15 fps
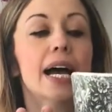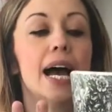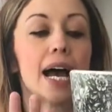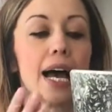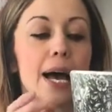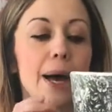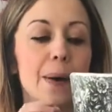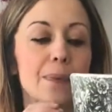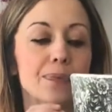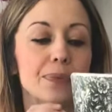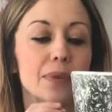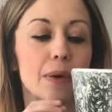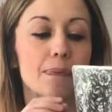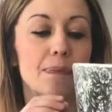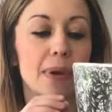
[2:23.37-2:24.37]

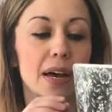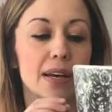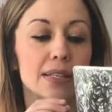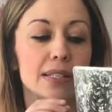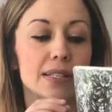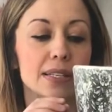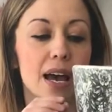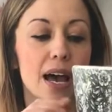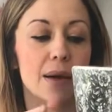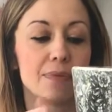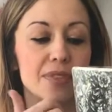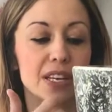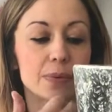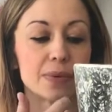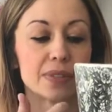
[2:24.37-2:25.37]
But
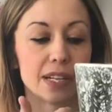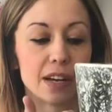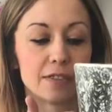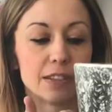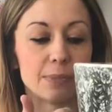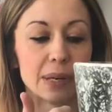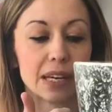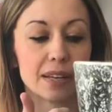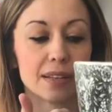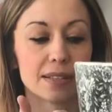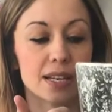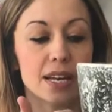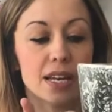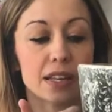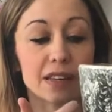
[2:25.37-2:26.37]
these ones are lovely because
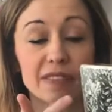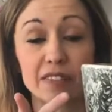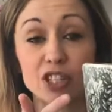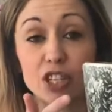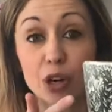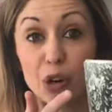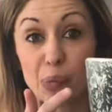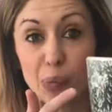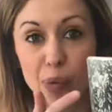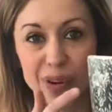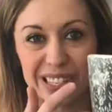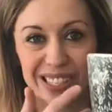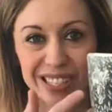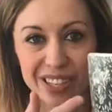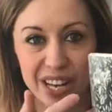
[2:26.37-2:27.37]
they've actually got a
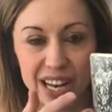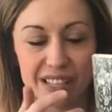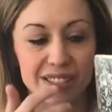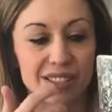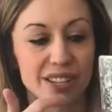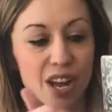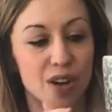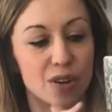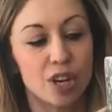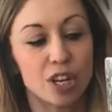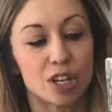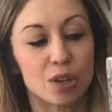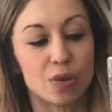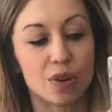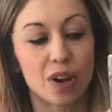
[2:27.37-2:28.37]
print in it, so
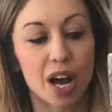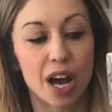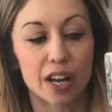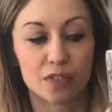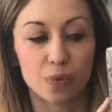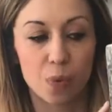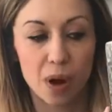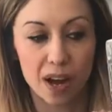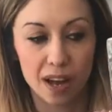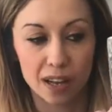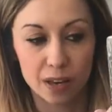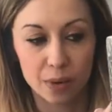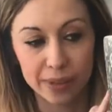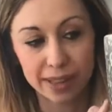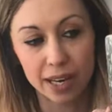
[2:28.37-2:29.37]
you can kind of
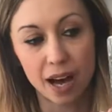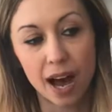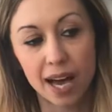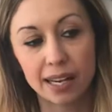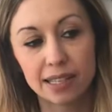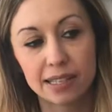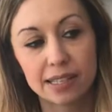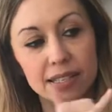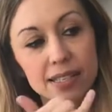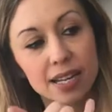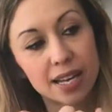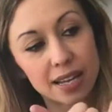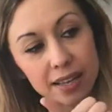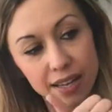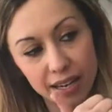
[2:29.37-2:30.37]
work with the colours
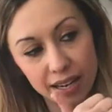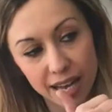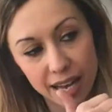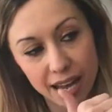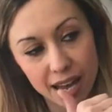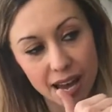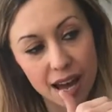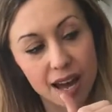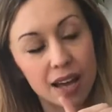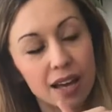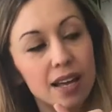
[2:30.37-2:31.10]
that are here